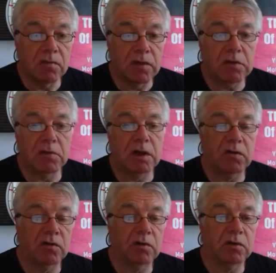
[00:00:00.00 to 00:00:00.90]

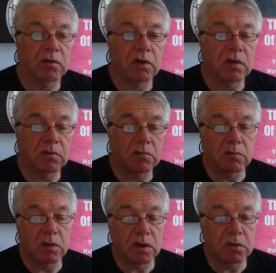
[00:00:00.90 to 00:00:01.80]
federation,
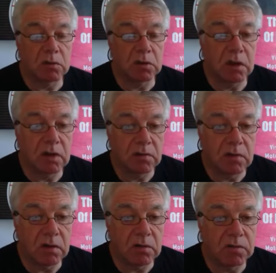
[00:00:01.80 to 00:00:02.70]
what they're called,
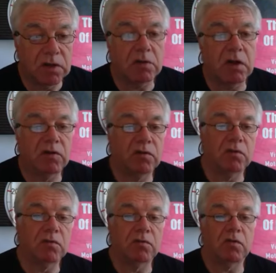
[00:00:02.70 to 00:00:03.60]
the
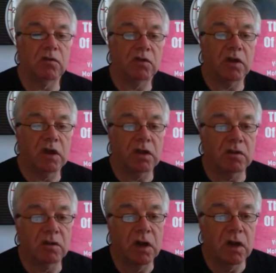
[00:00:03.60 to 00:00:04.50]
Fédération
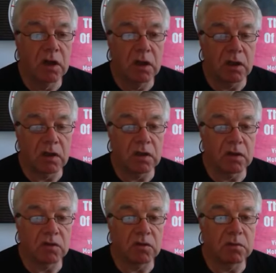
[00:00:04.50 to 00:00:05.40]
Française
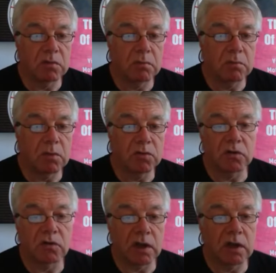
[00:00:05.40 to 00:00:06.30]
de
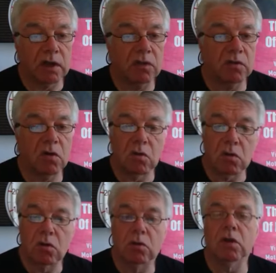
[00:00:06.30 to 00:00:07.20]
Motorcyclistes
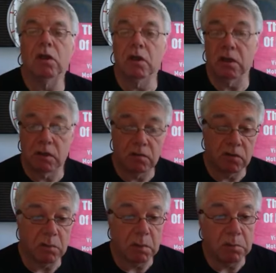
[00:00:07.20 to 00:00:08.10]
en Couleur,
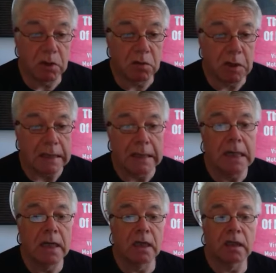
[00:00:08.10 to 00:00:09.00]
if I remember
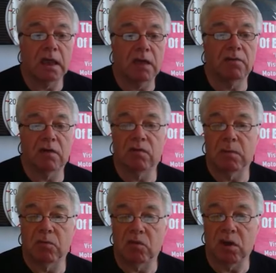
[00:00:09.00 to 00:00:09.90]
correctly, the
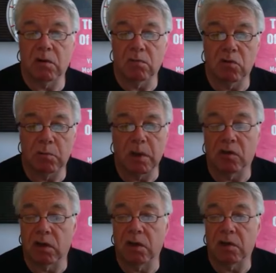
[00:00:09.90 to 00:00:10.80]
FFMC, which
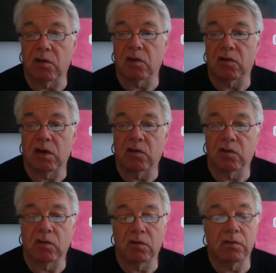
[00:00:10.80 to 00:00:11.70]
basically
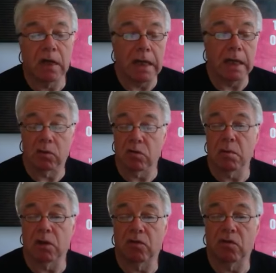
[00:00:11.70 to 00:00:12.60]
translates as
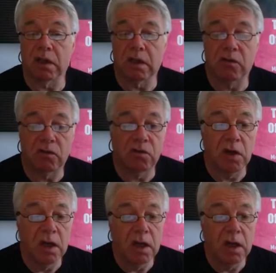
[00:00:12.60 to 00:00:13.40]
angry motorcyclists.